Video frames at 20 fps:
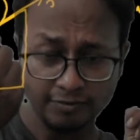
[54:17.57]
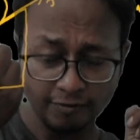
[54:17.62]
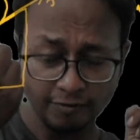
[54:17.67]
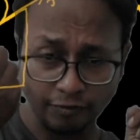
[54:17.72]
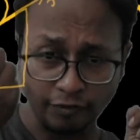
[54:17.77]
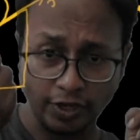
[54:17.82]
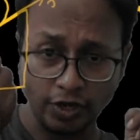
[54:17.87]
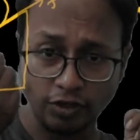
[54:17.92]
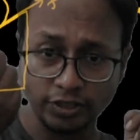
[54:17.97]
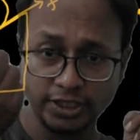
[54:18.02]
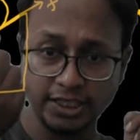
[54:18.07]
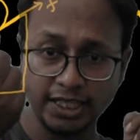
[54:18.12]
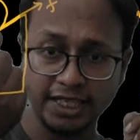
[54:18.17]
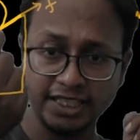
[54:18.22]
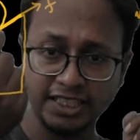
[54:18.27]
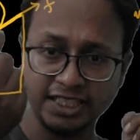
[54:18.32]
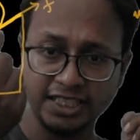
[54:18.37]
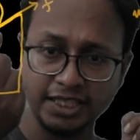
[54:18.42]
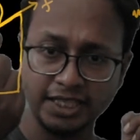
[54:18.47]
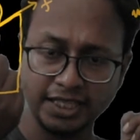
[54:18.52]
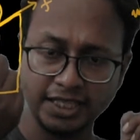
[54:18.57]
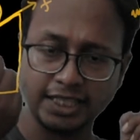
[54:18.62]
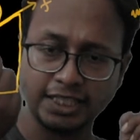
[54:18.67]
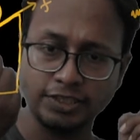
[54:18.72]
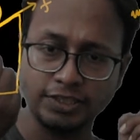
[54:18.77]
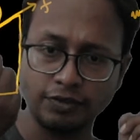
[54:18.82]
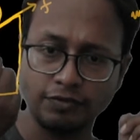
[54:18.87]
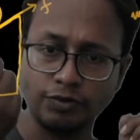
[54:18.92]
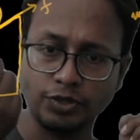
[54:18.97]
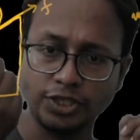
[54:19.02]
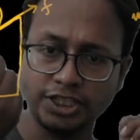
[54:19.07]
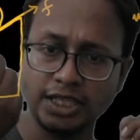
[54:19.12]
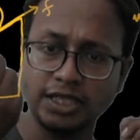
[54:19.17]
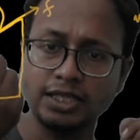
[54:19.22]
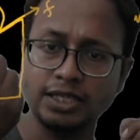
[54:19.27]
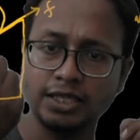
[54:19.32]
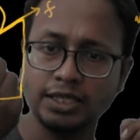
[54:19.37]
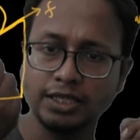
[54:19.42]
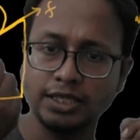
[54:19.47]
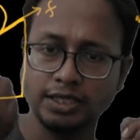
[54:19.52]
velocity at instantaneous axis of
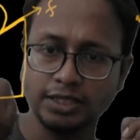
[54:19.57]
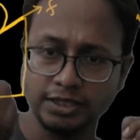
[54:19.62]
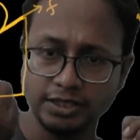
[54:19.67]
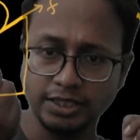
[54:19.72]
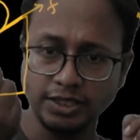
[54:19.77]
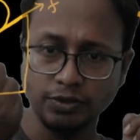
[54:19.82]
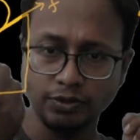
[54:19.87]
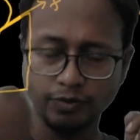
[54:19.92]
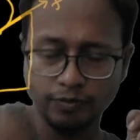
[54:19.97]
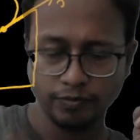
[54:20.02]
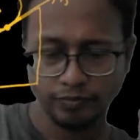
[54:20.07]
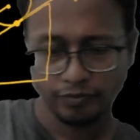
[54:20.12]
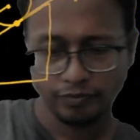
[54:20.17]
rotation? 0.